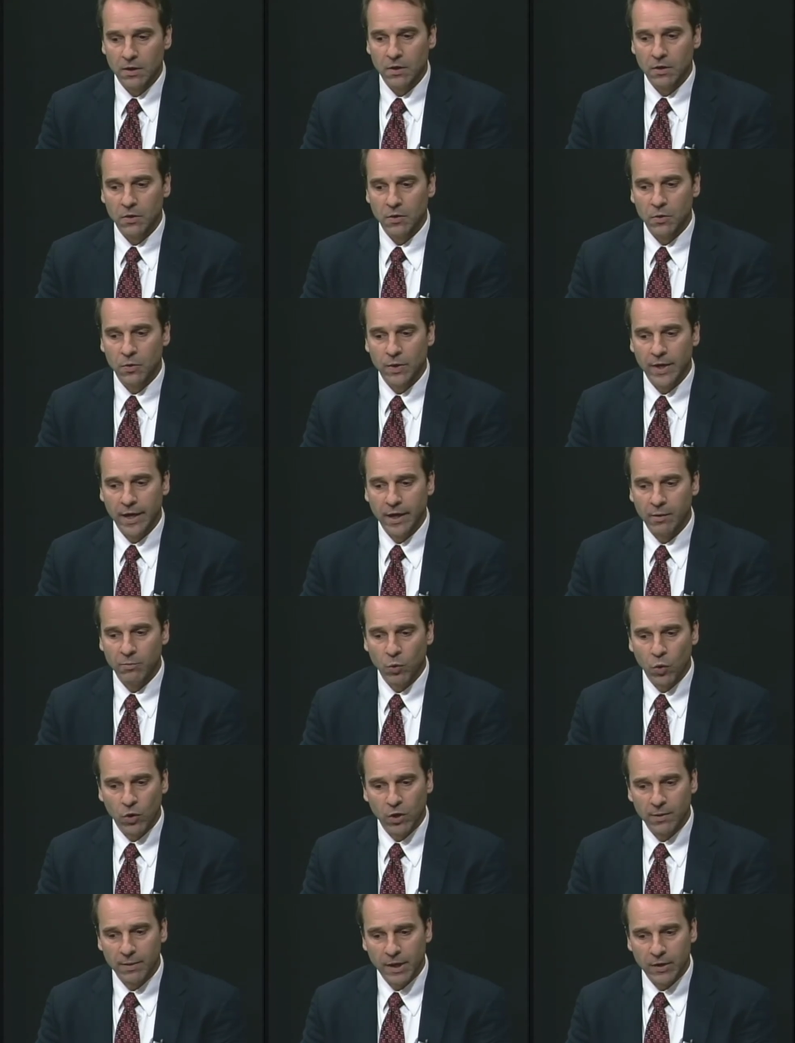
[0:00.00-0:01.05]
who care
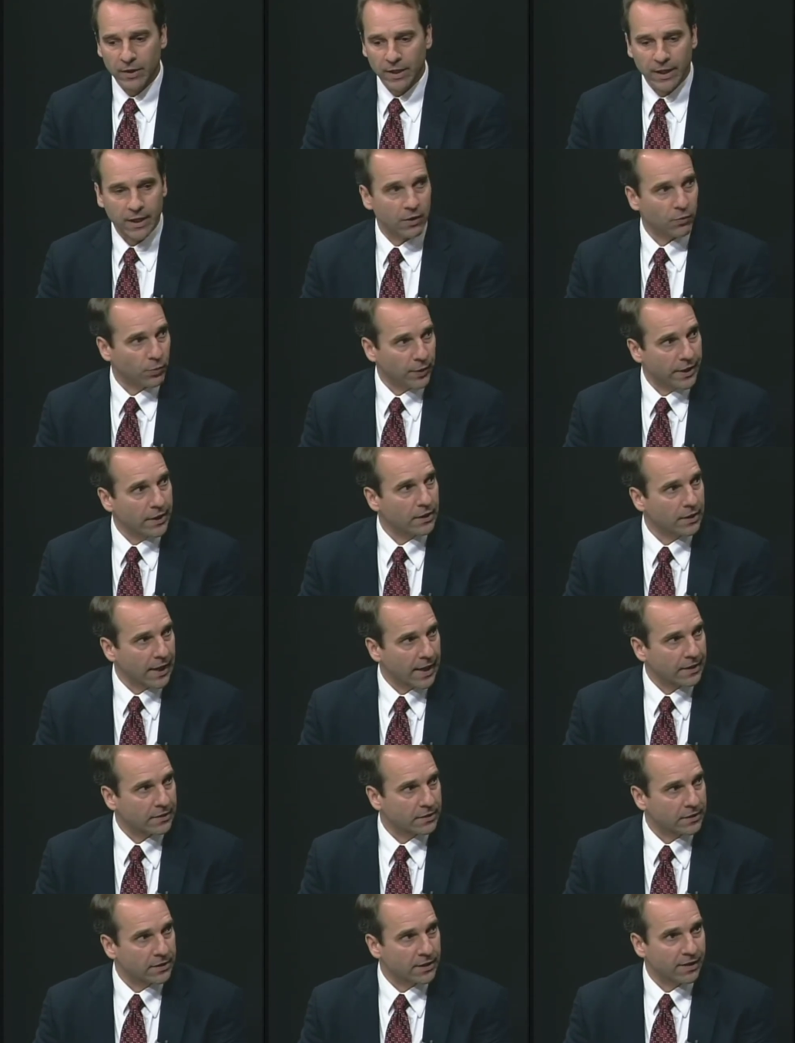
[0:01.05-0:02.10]
more about getting
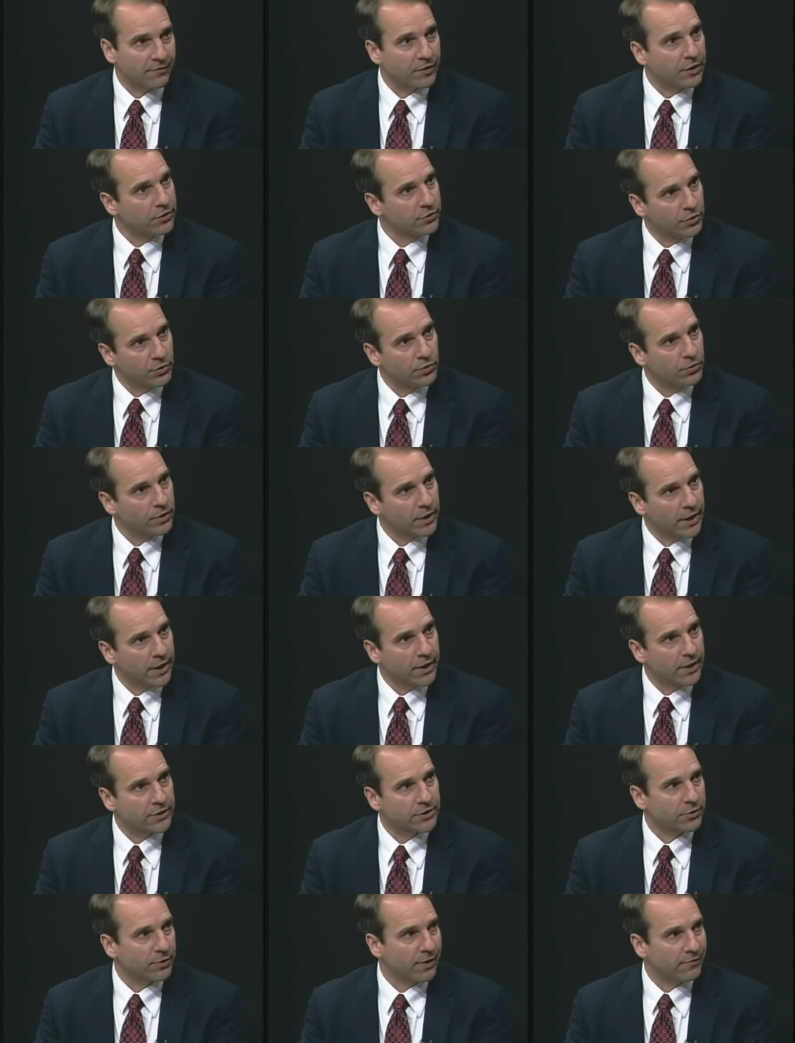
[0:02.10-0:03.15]
reelected every 2
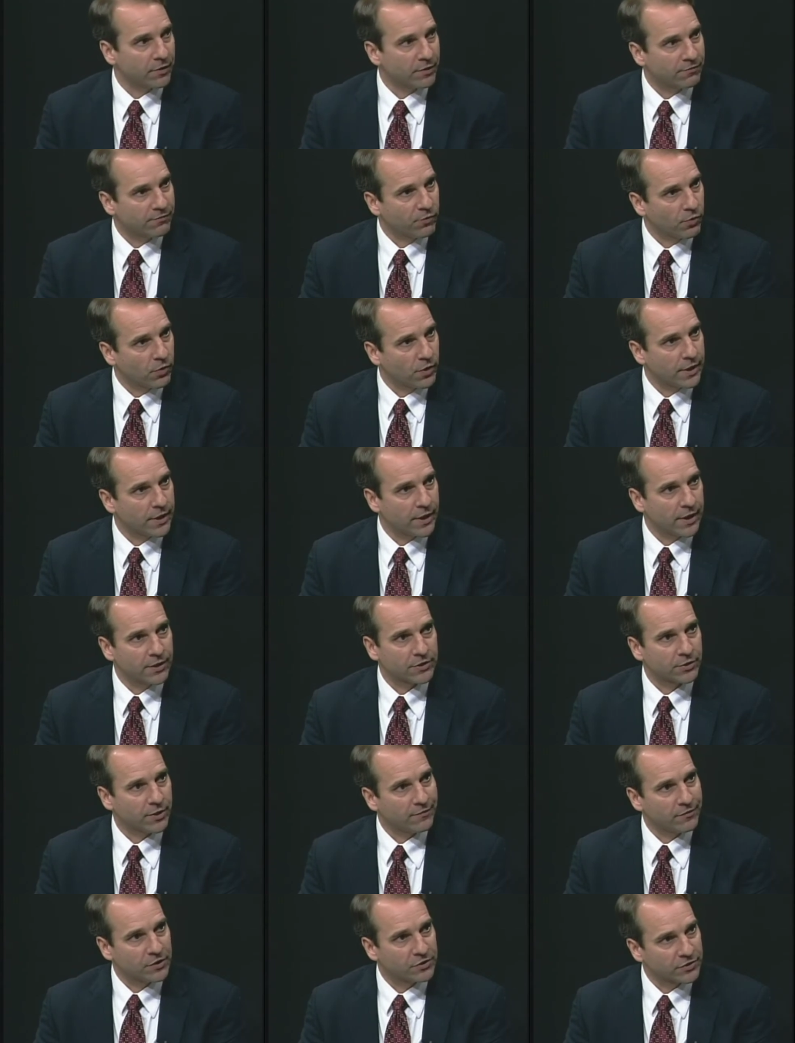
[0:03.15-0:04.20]
years or every 4 years or
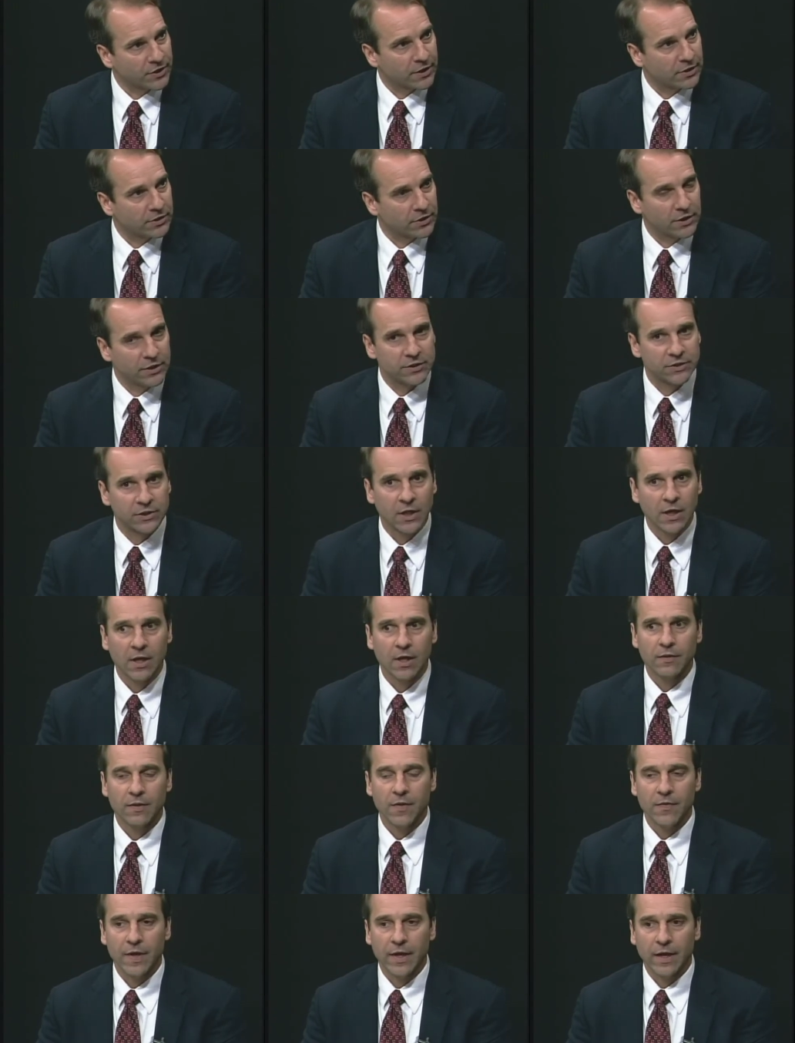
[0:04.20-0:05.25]
every 6 years
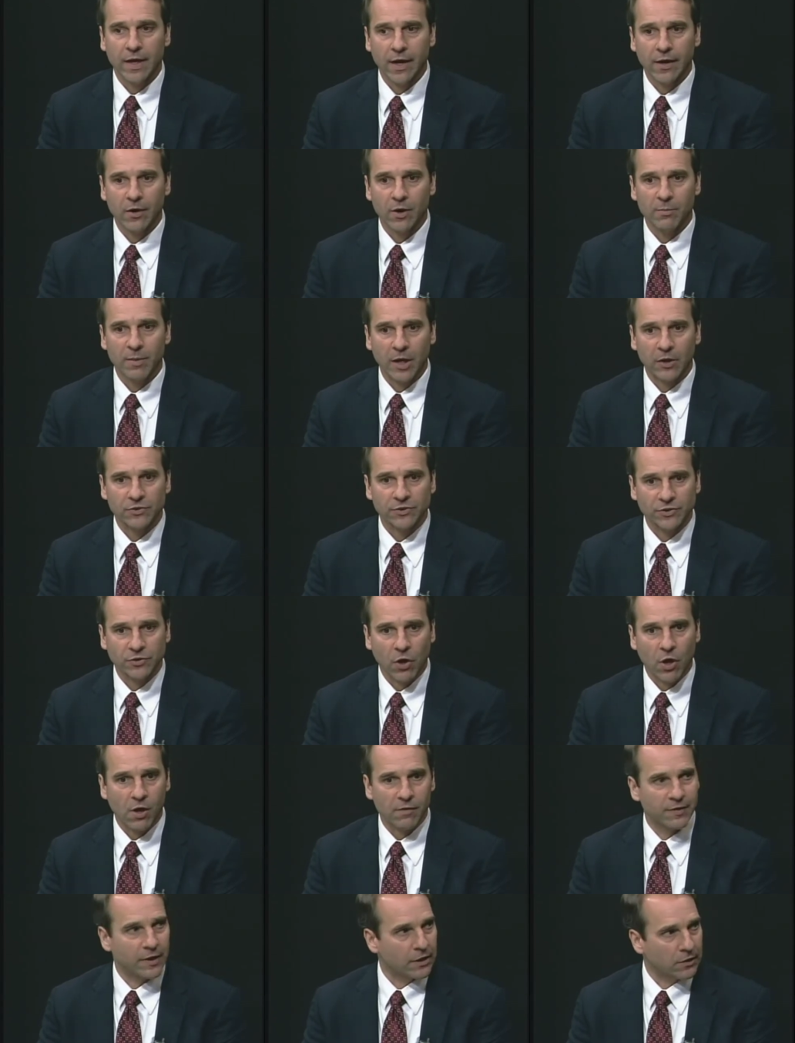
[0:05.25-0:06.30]
than they care about
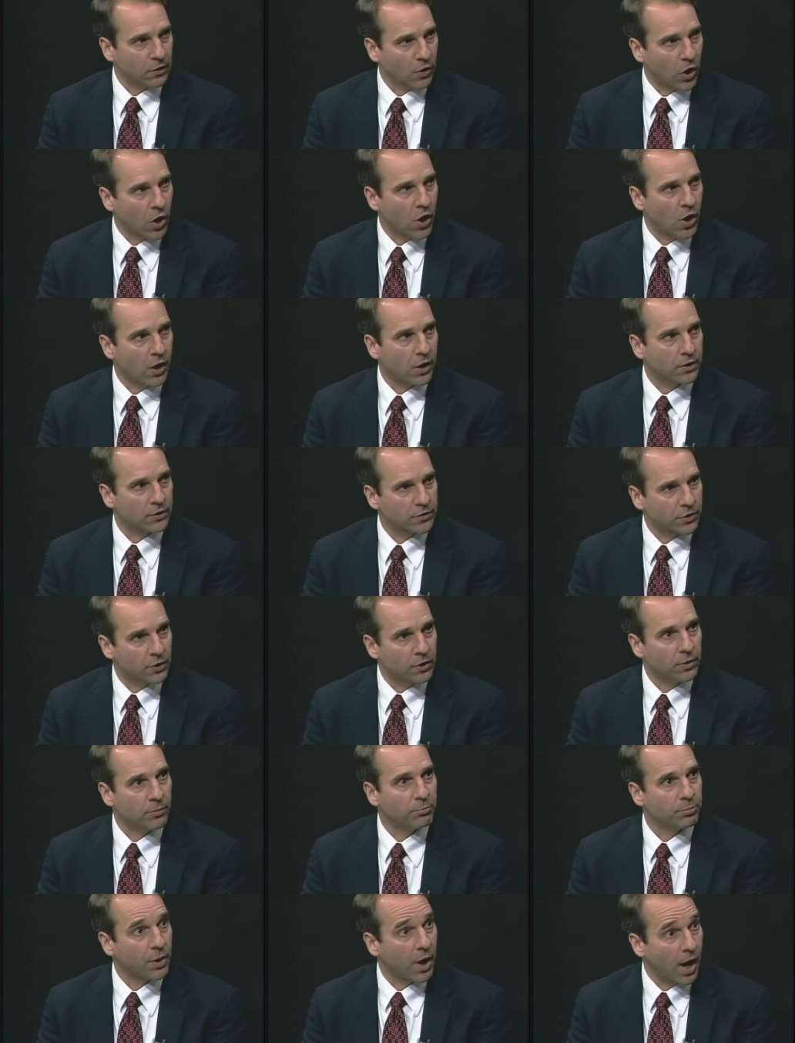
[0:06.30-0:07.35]
solving
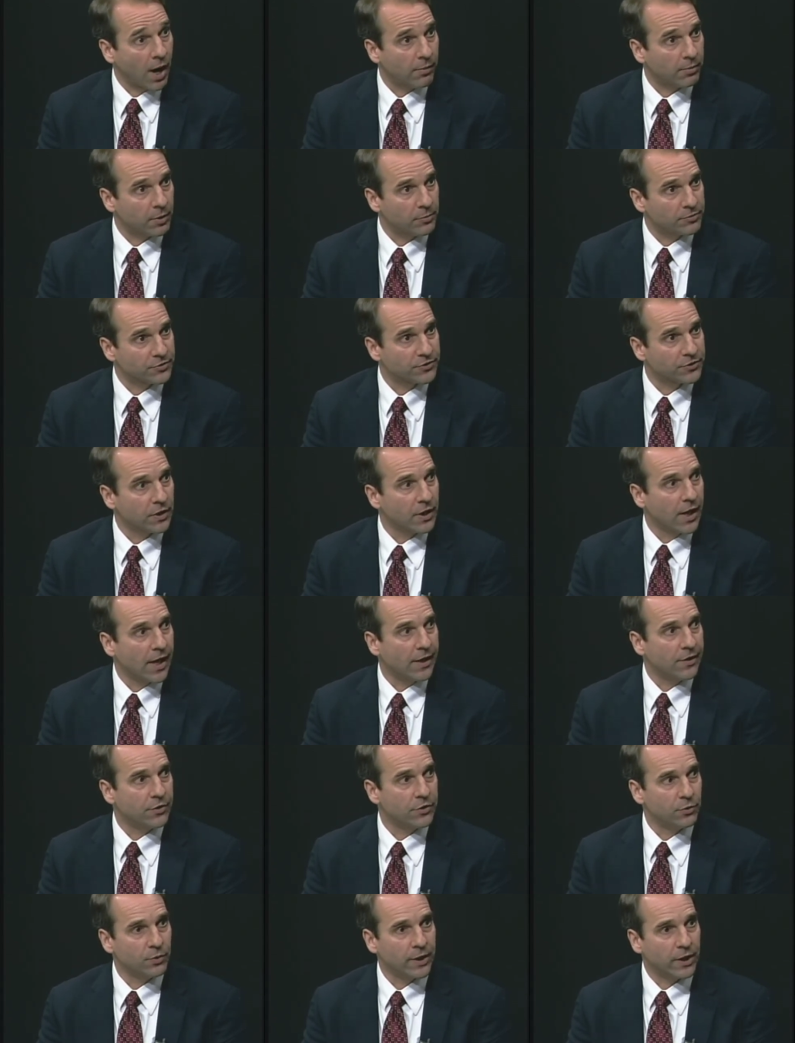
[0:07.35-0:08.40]
long-term problems and
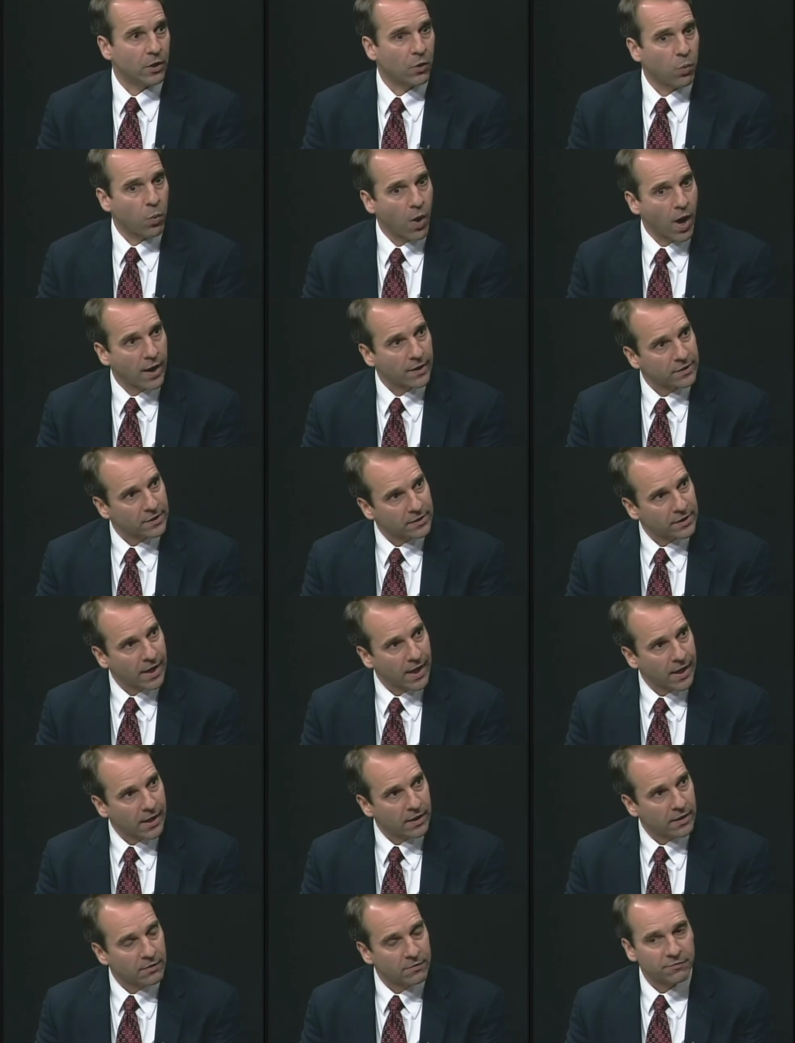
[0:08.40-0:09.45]
doing
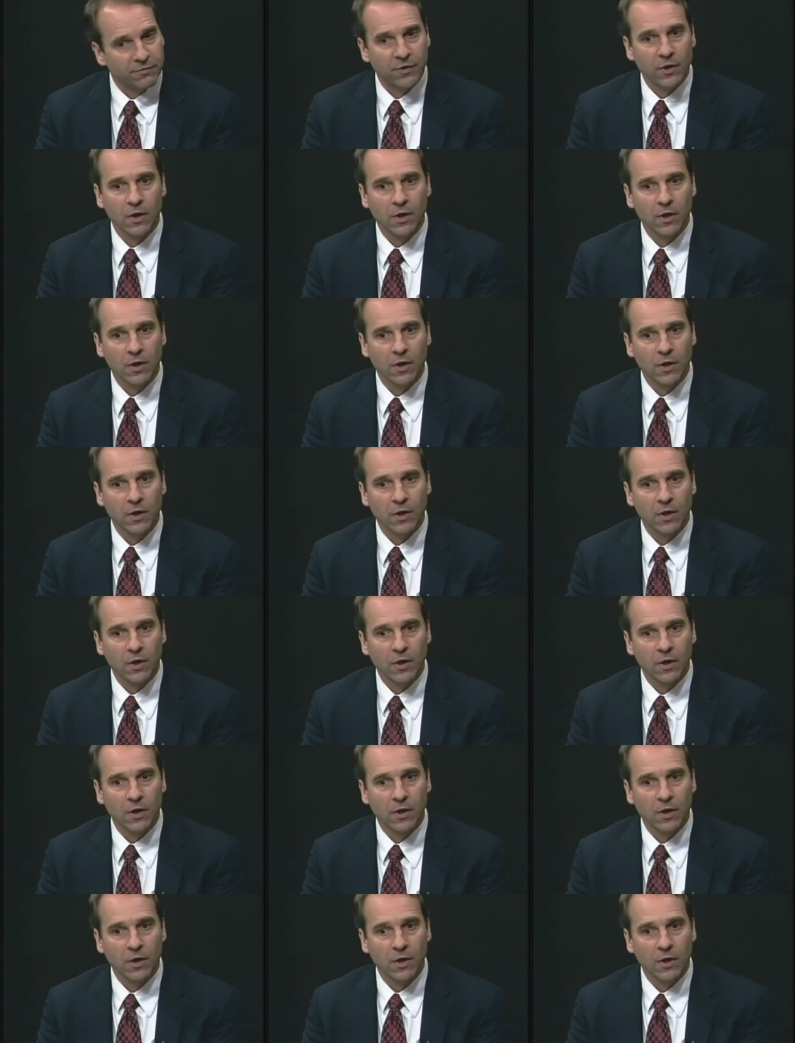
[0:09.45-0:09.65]
quantitative,